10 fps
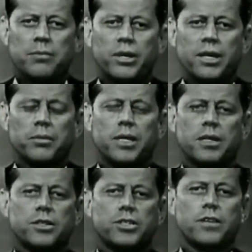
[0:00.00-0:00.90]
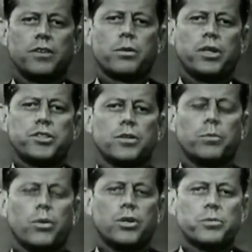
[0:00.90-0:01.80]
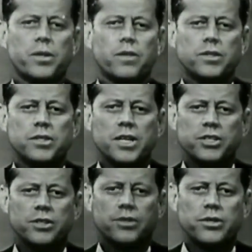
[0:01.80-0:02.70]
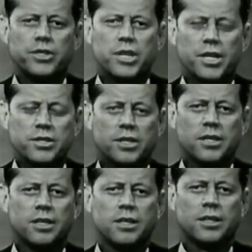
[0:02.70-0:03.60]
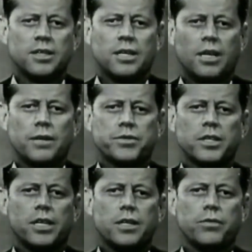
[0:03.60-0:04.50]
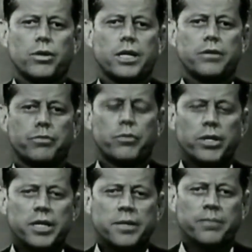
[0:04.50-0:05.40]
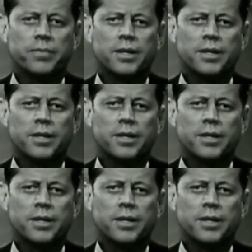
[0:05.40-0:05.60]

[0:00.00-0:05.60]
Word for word: Abraham Lincoln said the question was whether this nation could exist half slave or half free.